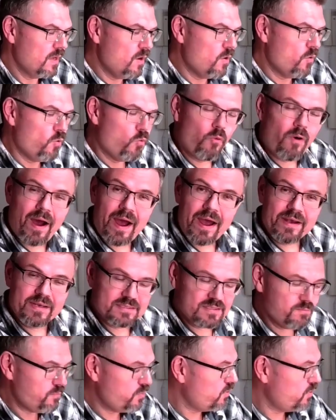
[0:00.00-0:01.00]
Why it
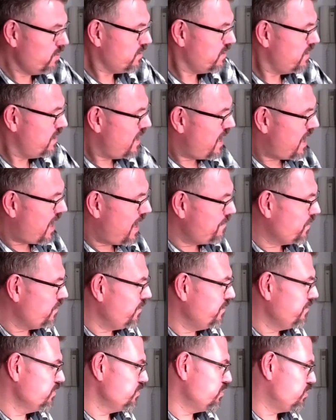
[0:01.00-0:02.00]
is important, I'm
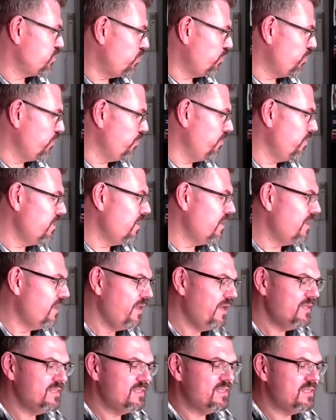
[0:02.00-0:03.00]
going to show you.
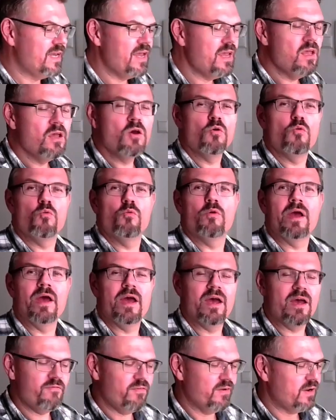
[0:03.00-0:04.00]
Let's say we
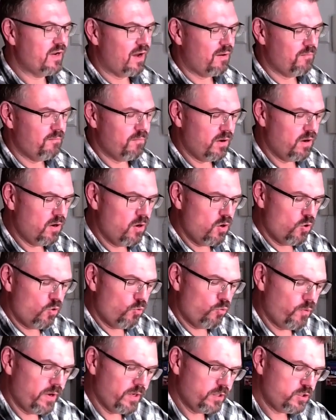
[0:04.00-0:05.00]
have a number
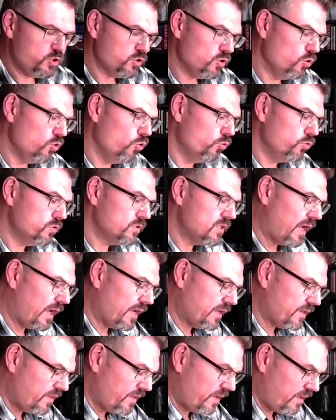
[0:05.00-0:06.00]
which looks
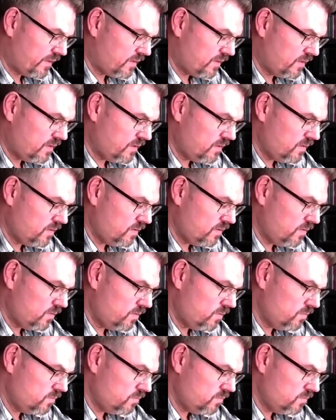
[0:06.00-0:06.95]
like that. Yeah?